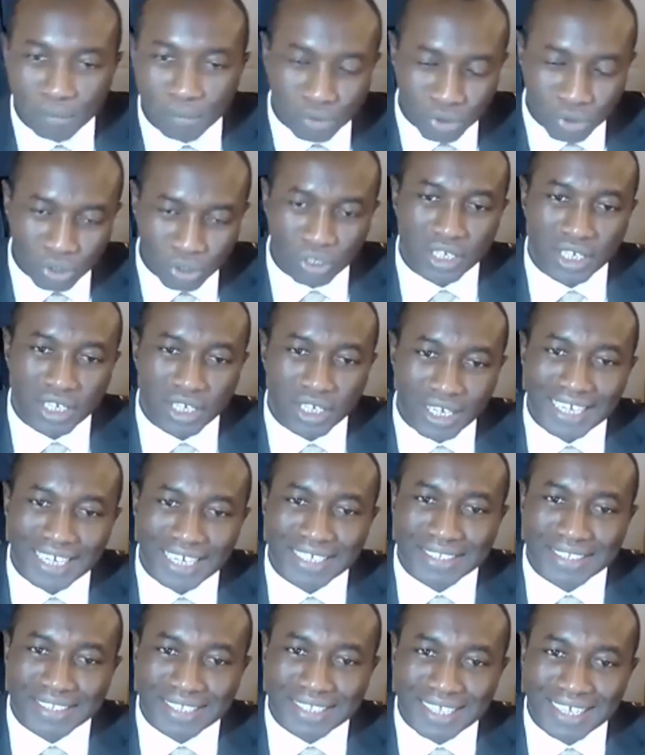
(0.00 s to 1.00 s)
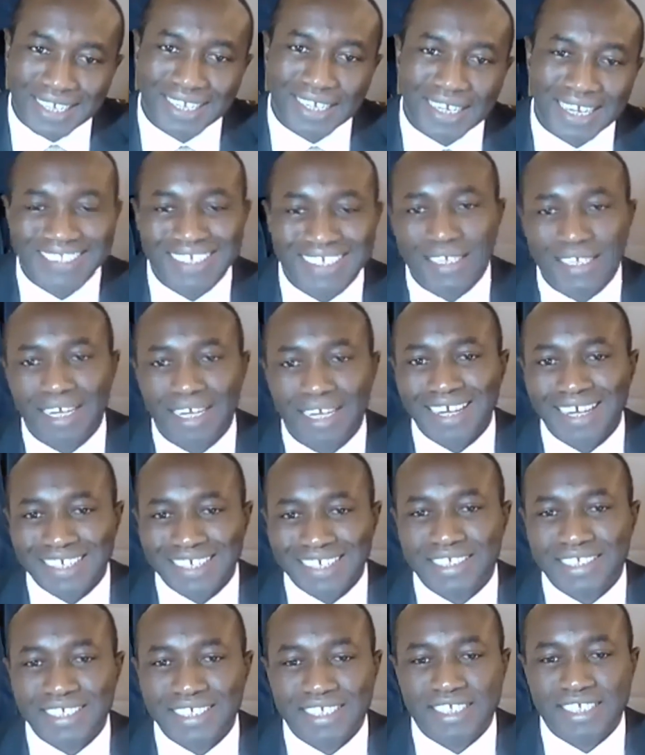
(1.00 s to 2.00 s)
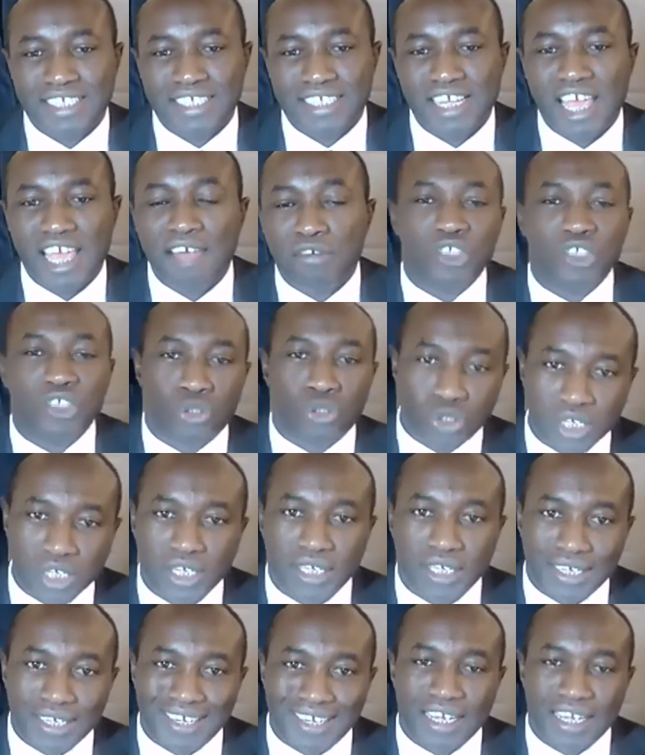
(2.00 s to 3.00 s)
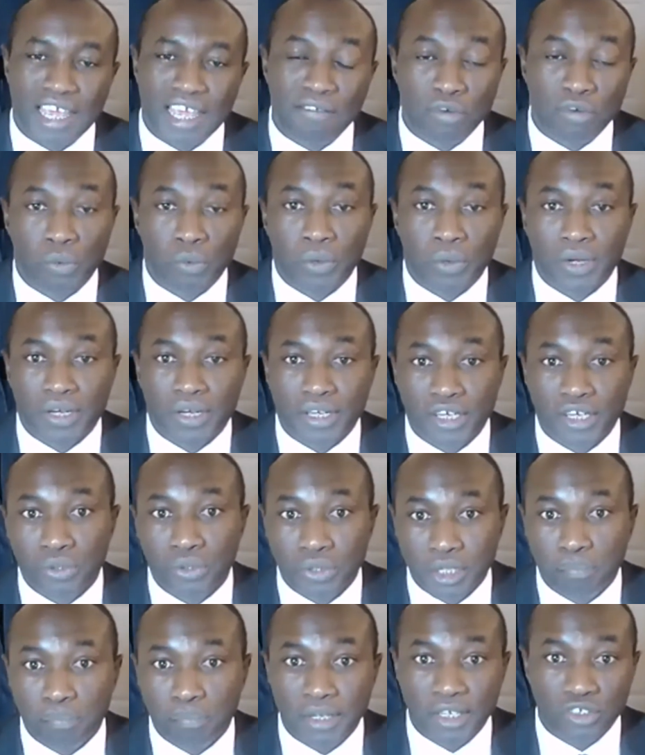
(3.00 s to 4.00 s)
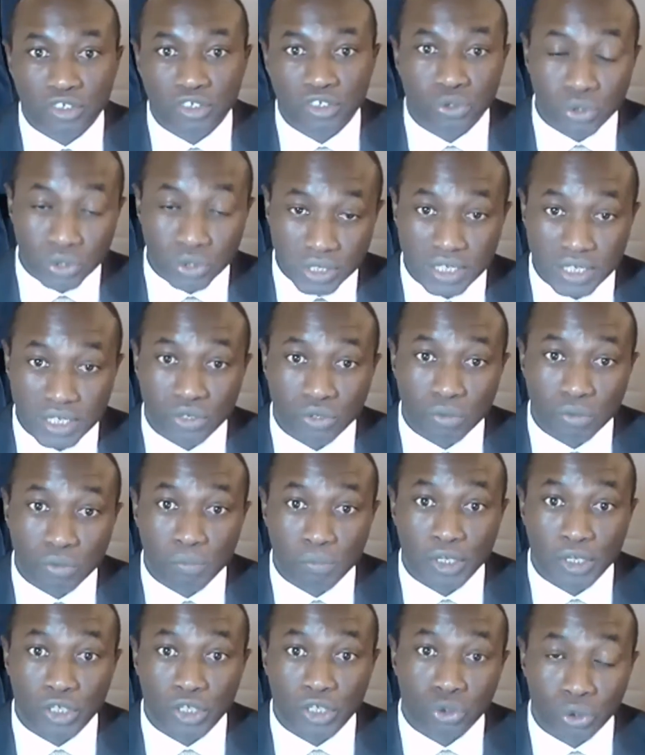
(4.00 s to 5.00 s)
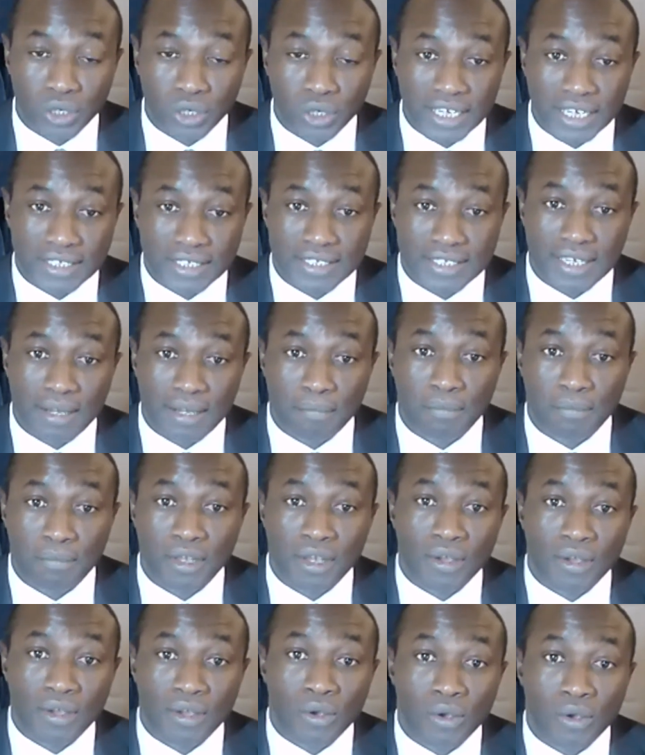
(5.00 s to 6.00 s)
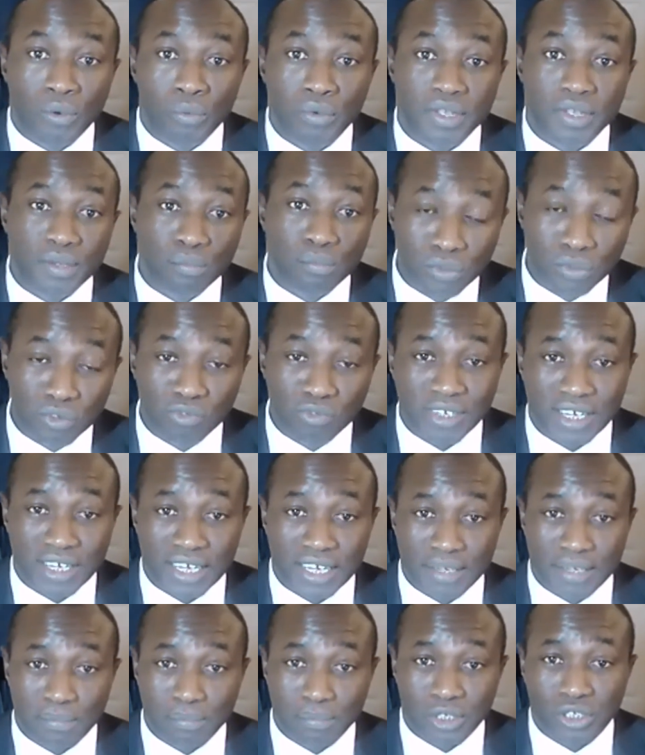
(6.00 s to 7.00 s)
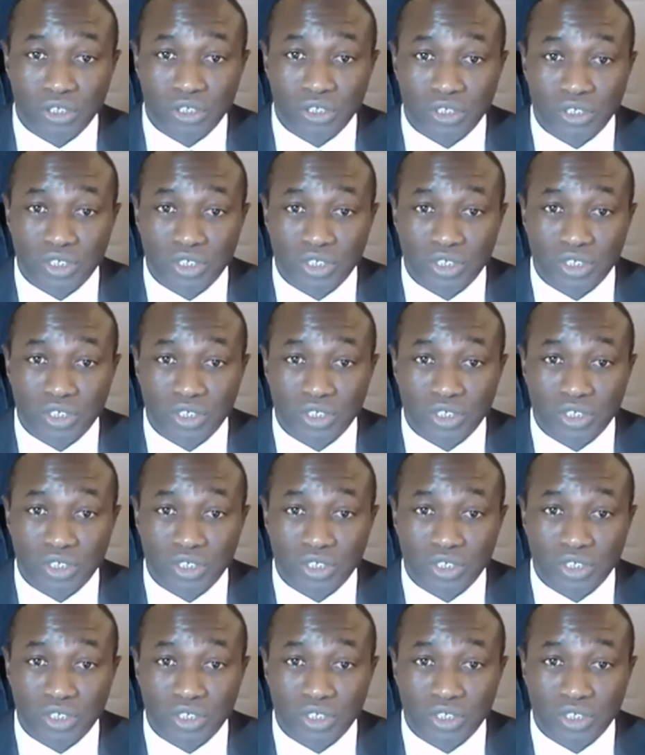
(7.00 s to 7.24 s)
And I think it's everyone's duty, everyone in UDP's duty to make sure that we remove that, because